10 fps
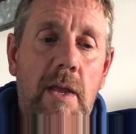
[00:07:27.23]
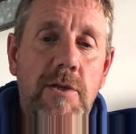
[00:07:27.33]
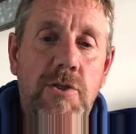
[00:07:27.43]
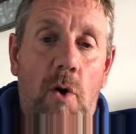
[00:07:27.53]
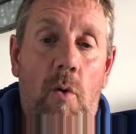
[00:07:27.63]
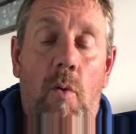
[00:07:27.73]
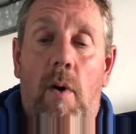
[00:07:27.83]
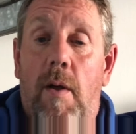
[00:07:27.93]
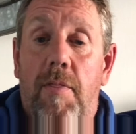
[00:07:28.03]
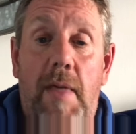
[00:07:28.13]
So
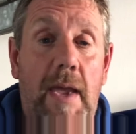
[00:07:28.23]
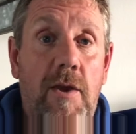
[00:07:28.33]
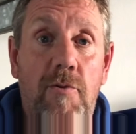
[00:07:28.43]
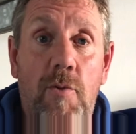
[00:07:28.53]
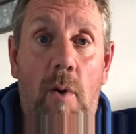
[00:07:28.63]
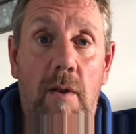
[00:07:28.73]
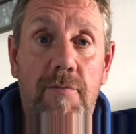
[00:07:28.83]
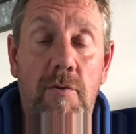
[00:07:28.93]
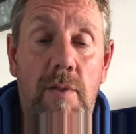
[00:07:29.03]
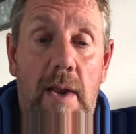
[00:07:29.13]
thank you to all of
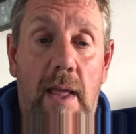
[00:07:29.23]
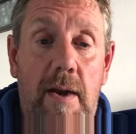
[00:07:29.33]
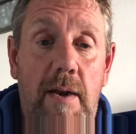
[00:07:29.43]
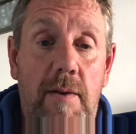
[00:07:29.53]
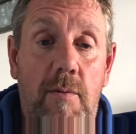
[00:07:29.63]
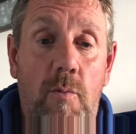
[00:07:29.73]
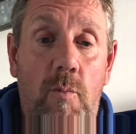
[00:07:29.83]
you that handed in